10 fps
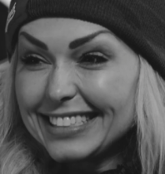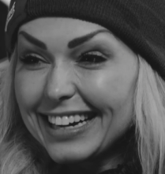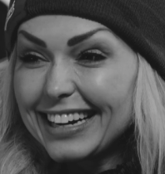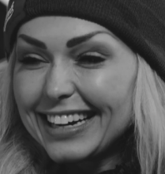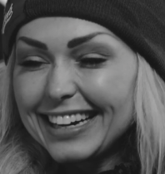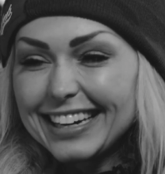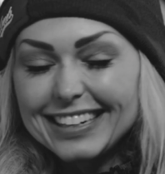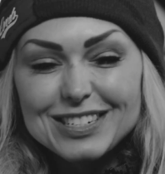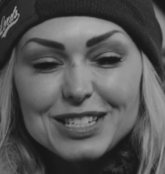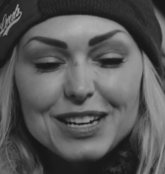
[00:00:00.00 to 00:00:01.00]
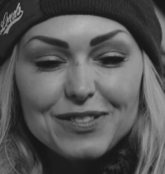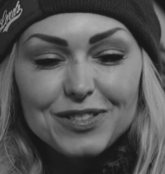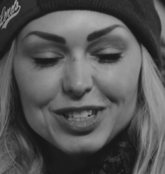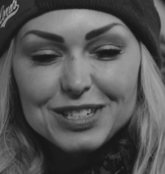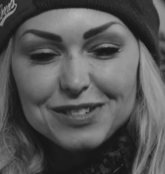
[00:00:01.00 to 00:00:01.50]
Yeah, and there's like
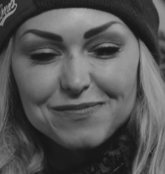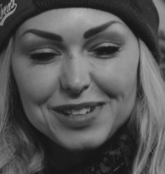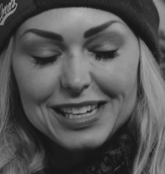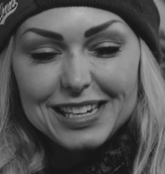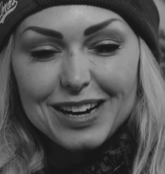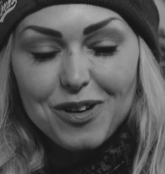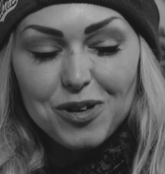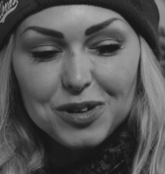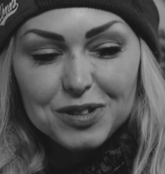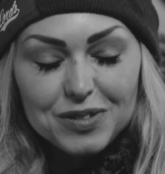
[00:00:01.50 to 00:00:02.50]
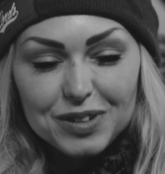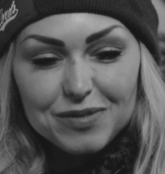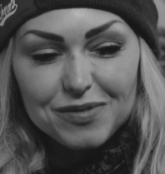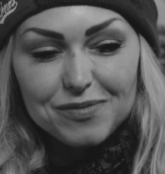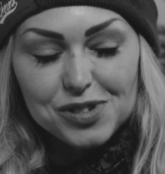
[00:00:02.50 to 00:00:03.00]
footage of me, old
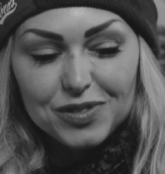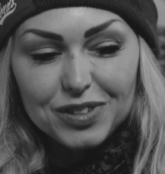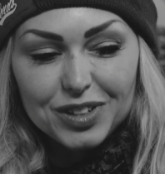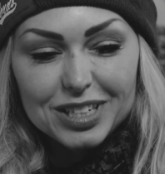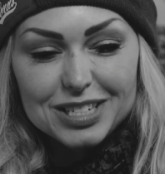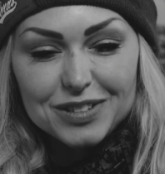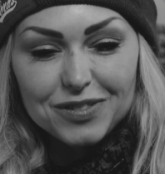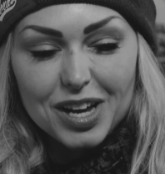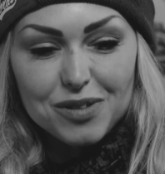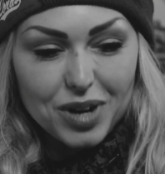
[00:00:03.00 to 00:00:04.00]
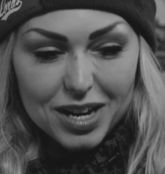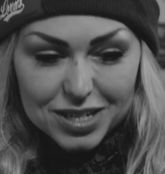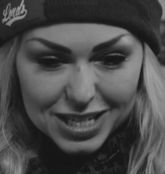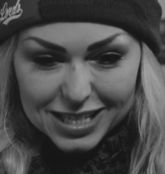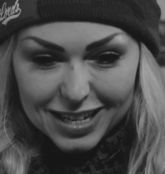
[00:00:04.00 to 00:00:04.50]
movie footage of like when I
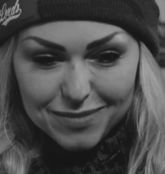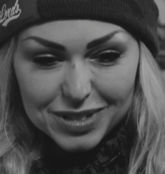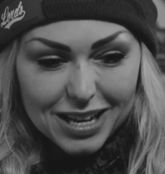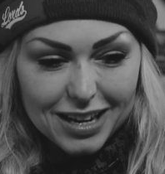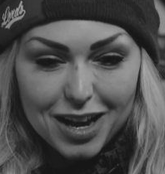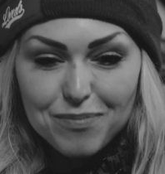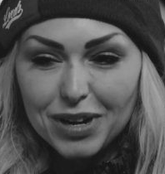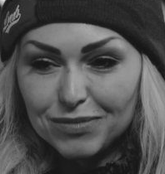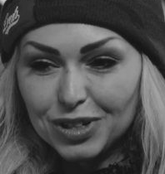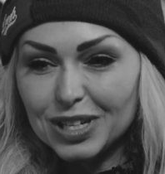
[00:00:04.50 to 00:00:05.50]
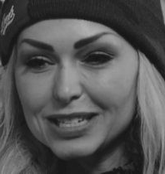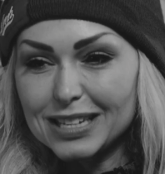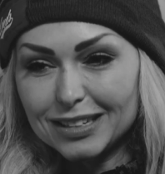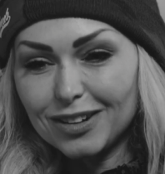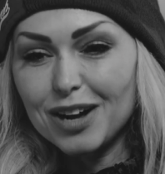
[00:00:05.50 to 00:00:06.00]
just am setting up and I'm literally
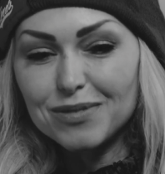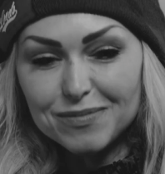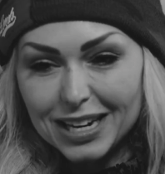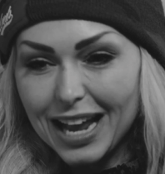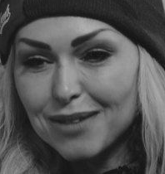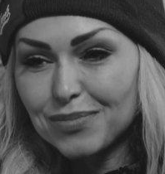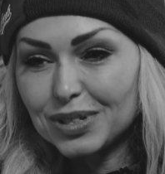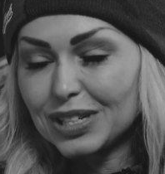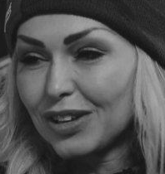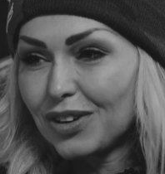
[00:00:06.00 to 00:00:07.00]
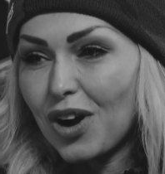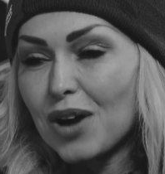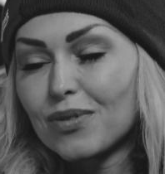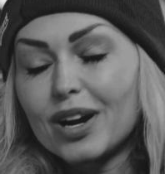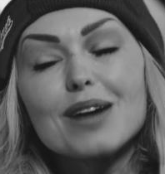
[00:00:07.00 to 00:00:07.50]
sitting there helping my dad put together a
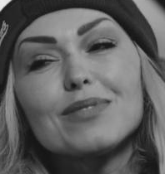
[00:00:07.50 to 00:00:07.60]
carburetor.